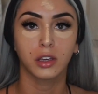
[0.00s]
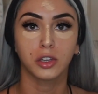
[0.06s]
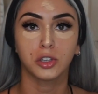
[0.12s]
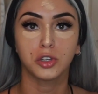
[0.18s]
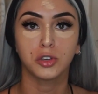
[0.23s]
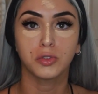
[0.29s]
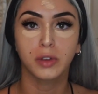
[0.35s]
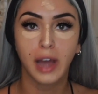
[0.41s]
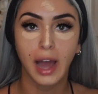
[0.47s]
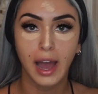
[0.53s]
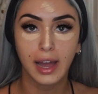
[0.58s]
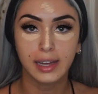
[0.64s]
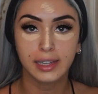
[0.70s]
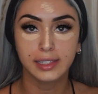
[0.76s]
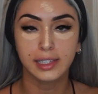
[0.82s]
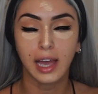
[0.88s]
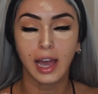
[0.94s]
You
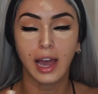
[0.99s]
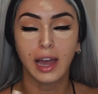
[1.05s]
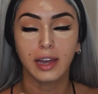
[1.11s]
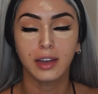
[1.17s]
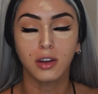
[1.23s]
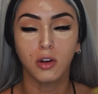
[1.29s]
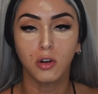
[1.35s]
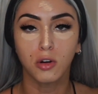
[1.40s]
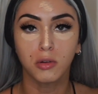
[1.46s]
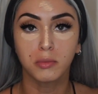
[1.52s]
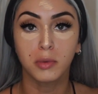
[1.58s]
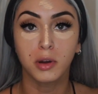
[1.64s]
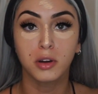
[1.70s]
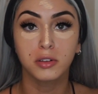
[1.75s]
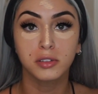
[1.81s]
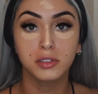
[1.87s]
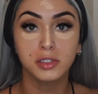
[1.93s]
guys, I
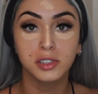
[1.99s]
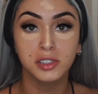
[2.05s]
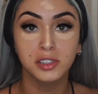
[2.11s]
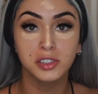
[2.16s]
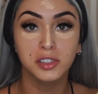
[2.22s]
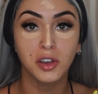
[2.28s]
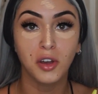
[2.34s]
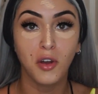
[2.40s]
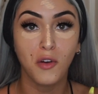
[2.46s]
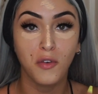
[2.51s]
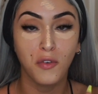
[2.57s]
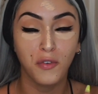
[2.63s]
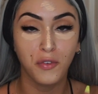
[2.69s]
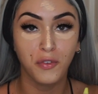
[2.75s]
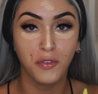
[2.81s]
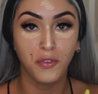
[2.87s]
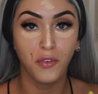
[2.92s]
almost
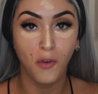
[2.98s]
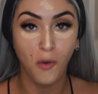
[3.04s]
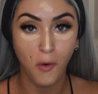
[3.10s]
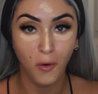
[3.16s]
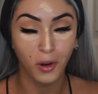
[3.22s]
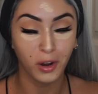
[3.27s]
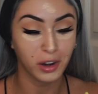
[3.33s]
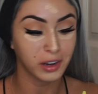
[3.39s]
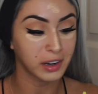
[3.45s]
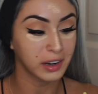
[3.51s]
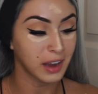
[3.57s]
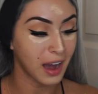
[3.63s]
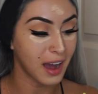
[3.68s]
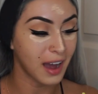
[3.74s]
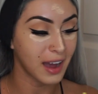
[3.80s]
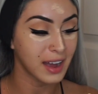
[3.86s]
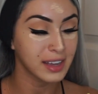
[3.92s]

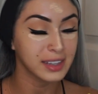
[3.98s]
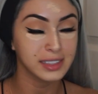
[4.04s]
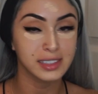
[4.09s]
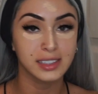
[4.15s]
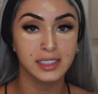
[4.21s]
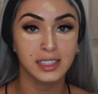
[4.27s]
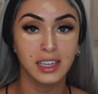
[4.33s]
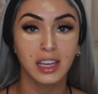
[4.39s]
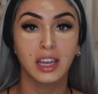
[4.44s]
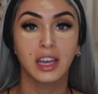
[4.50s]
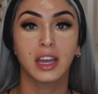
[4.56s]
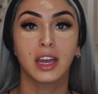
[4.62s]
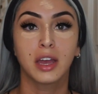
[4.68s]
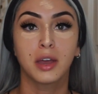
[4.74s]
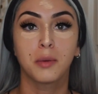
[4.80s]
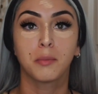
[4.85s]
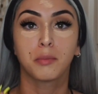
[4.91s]
forgot
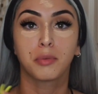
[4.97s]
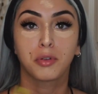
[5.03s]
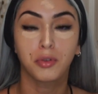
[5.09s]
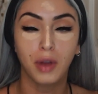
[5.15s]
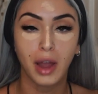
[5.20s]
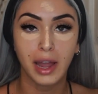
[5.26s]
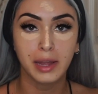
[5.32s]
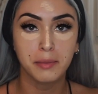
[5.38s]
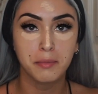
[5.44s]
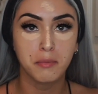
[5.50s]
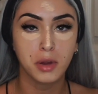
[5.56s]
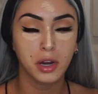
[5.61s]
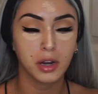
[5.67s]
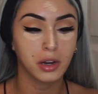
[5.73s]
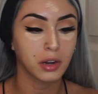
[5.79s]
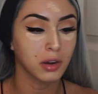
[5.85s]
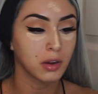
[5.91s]

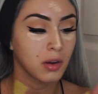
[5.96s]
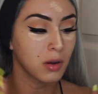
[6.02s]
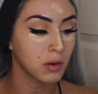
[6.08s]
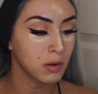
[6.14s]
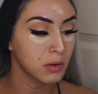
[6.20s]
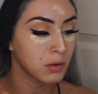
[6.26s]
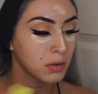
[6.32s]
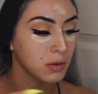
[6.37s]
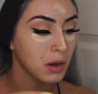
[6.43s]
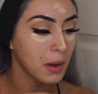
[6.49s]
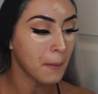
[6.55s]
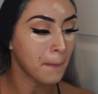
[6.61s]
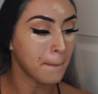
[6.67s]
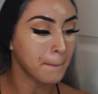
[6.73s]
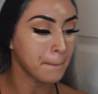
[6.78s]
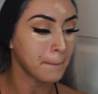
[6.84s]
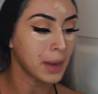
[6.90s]
primer. Oh
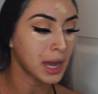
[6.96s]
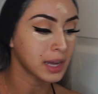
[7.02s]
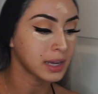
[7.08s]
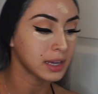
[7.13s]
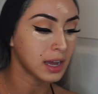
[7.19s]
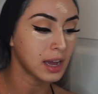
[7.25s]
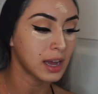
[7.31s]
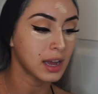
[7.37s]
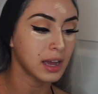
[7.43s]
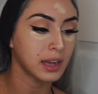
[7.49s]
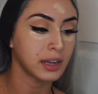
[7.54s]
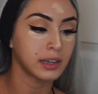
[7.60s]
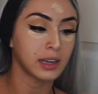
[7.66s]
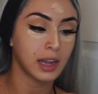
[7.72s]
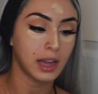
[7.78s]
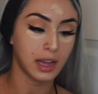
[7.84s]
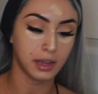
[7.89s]
my
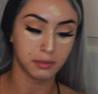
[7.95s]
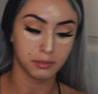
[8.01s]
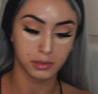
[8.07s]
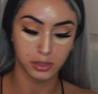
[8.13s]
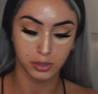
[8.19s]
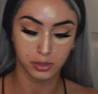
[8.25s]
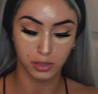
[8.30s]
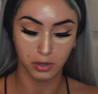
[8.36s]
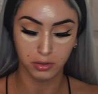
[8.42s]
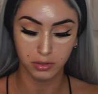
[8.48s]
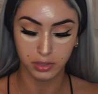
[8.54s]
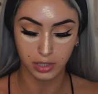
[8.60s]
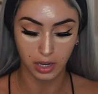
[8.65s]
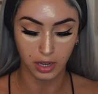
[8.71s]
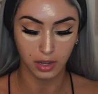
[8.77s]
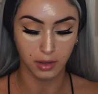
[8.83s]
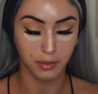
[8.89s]
god, I'm so
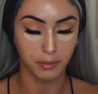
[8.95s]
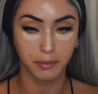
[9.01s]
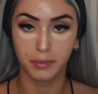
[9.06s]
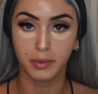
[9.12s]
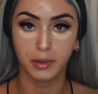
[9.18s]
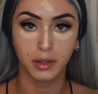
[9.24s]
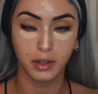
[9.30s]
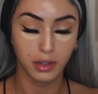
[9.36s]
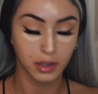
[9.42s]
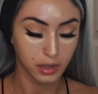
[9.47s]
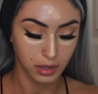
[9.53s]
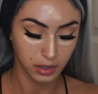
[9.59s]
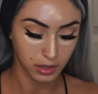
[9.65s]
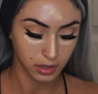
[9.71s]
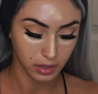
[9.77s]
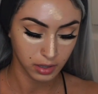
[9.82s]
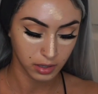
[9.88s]
dumb.
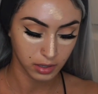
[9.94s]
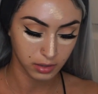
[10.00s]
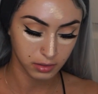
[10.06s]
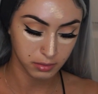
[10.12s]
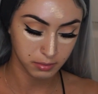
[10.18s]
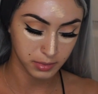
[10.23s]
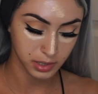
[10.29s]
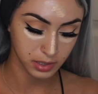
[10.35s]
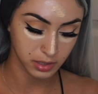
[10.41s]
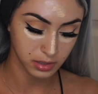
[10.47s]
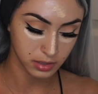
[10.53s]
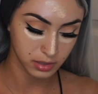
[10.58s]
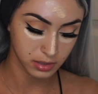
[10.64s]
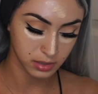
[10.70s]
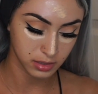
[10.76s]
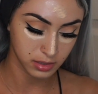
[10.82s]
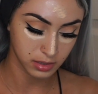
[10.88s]
Oh my
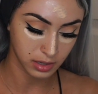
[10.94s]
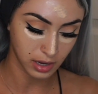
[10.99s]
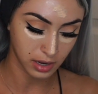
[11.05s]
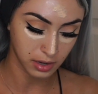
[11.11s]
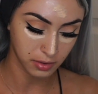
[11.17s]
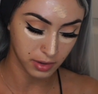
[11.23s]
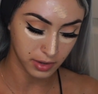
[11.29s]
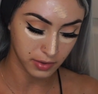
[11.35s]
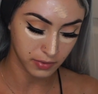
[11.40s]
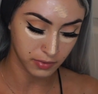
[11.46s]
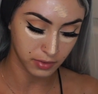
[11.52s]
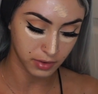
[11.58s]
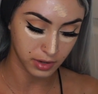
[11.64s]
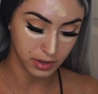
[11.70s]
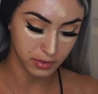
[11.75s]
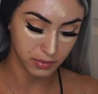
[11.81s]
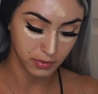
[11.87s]
god, how do I
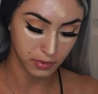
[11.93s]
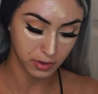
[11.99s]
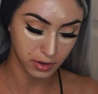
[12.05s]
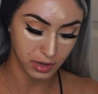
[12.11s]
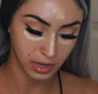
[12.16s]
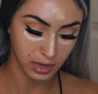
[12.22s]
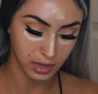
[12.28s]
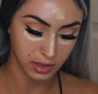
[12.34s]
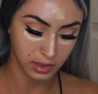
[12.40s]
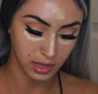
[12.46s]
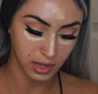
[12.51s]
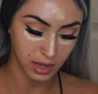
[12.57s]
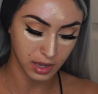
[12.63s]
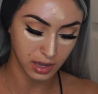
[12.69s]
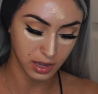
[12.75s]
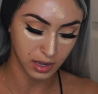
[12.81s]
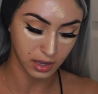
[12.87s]
freaking forget
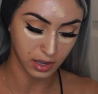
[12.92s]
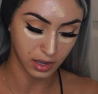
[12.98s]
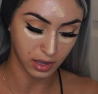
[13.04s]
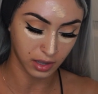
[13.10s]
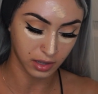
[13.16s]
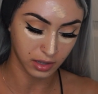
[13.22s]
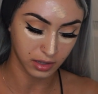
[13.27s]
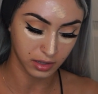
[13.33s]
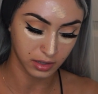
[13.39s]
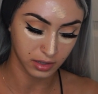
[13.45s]
that?